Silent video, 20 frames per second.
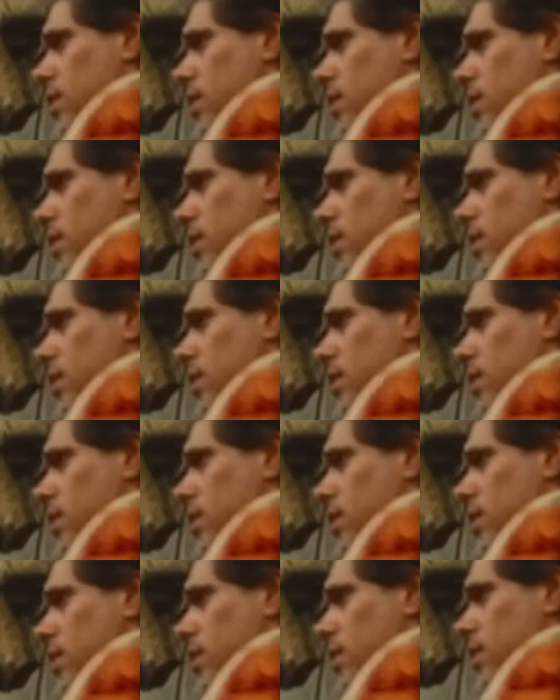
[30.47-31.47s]

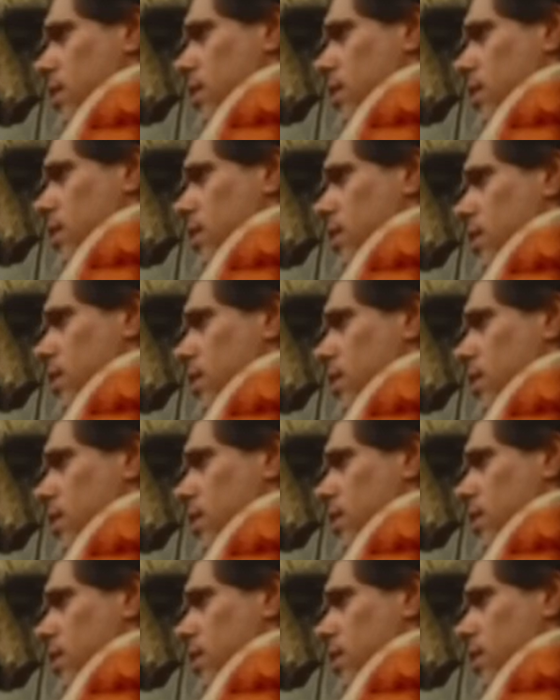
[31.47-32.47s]

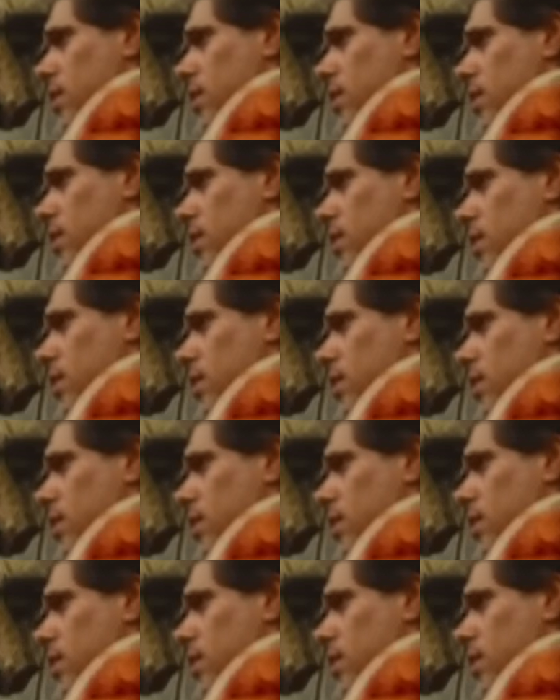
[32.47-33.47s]

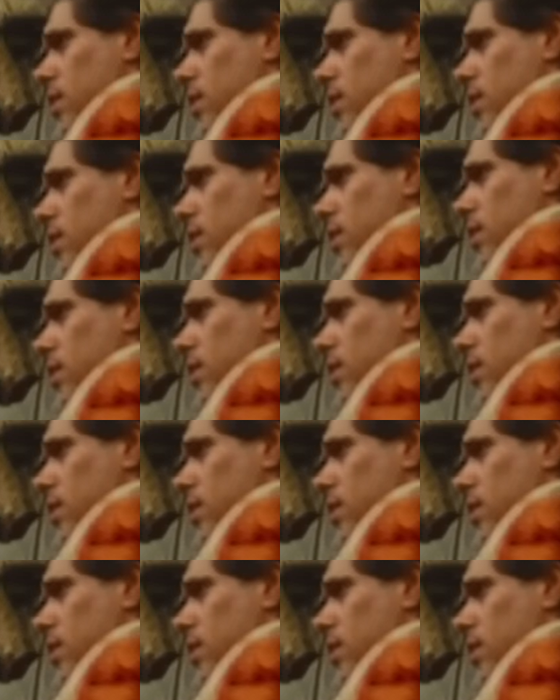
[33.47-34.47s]

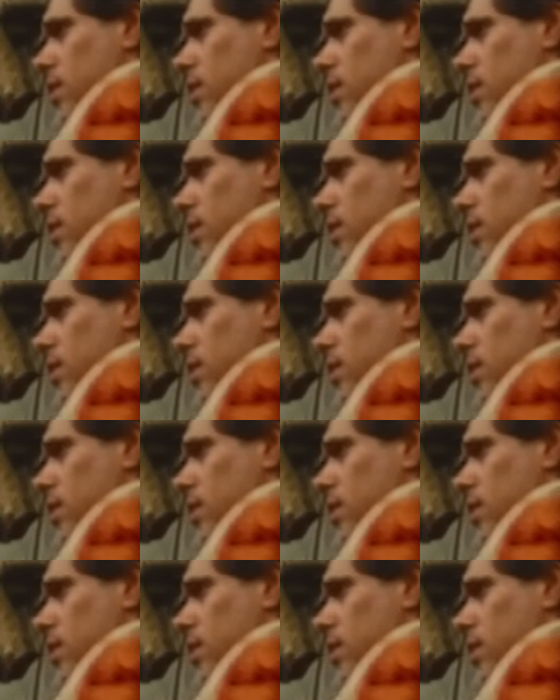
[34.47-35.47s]

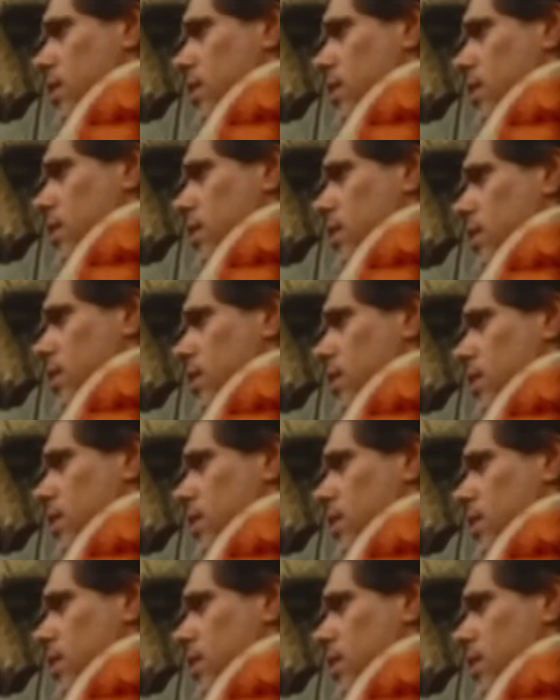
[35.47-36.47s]

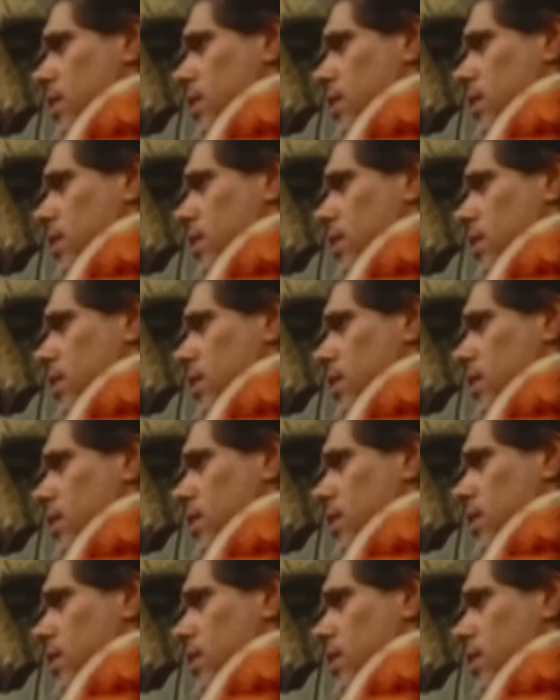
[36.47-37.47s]

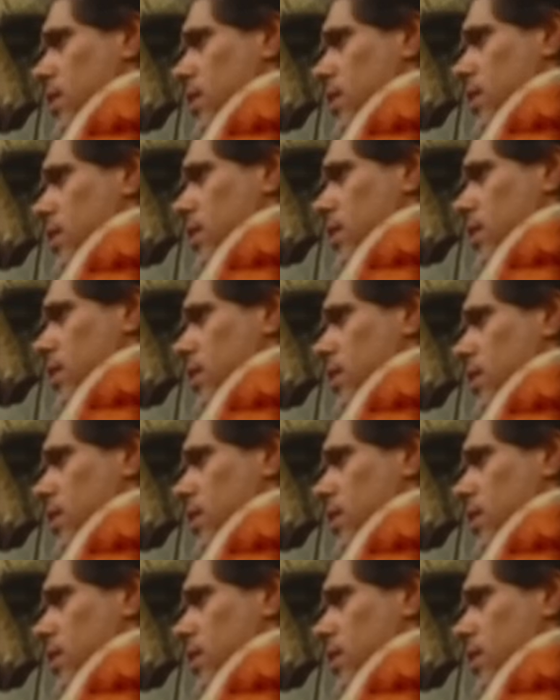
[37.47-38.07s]
The person shown says nothing.